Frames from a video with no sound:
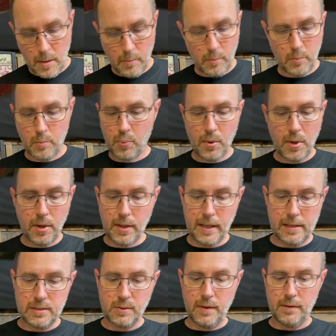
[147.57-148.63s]

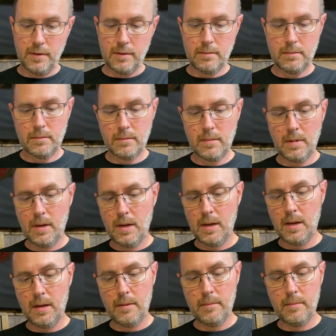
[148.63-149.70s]
Brilliant swivel.
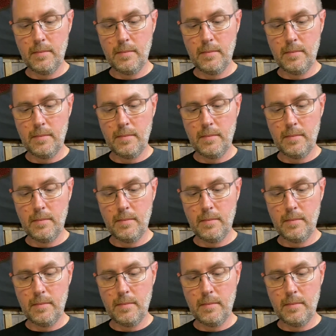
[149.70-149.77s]
I